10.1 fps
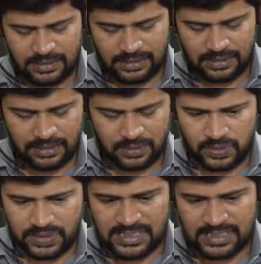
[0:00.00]

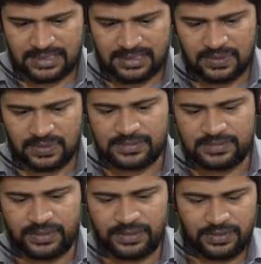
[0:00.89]
OS
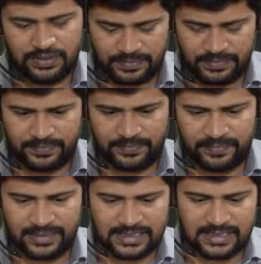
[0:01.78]
module.
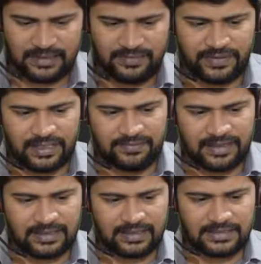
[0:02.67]
Just click on
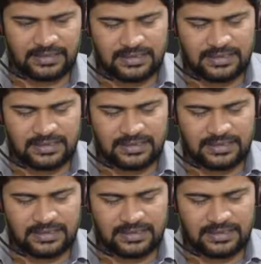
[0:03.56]
refactor.